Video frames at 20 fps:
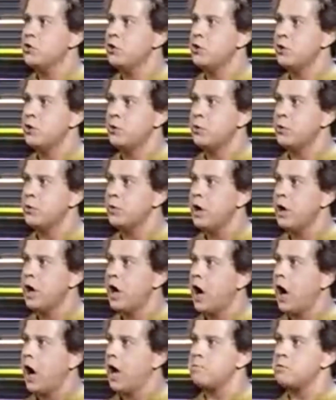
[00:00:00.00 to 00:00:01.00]
No,
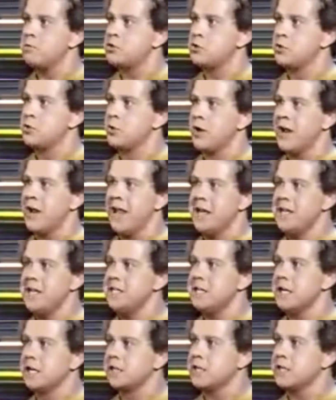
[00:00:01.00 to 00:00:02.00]
I'm sure
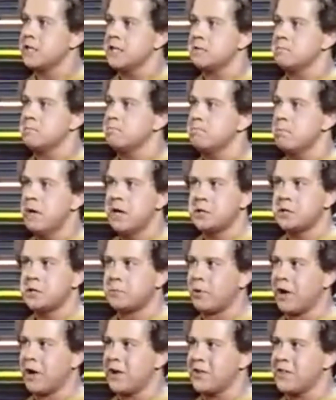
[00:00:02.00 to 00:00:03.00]
any delta is
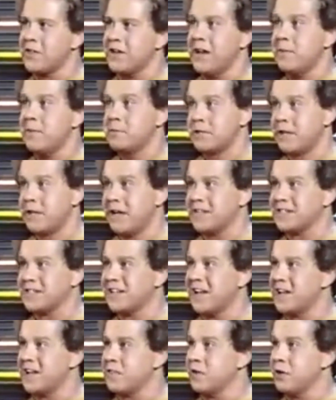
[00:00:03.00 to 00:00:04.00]
much brighter than
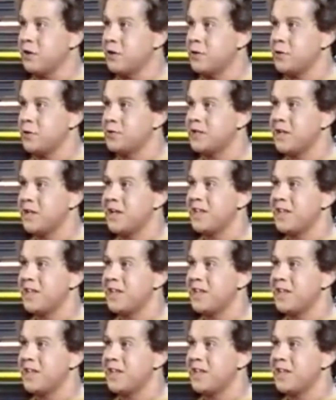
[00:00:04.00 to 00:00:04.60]
epsilons like those.